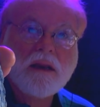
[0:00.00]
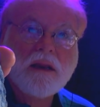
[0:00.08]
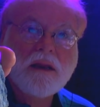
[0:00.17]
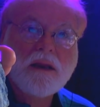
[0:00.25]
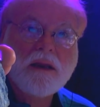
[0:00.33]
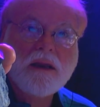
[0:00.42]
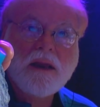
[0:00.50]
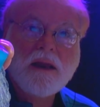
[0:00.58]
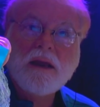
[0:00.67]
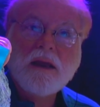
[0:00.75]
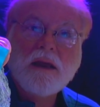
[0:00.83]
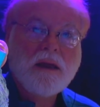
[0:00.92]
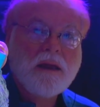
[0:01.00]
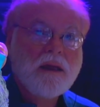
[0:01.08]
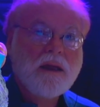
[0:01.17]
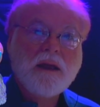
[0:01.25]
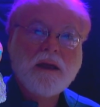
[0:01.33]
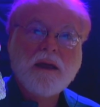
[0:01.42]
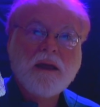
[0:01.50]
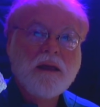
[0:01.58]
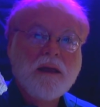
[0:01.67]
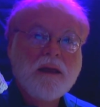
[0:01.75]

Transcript: (no one is talking)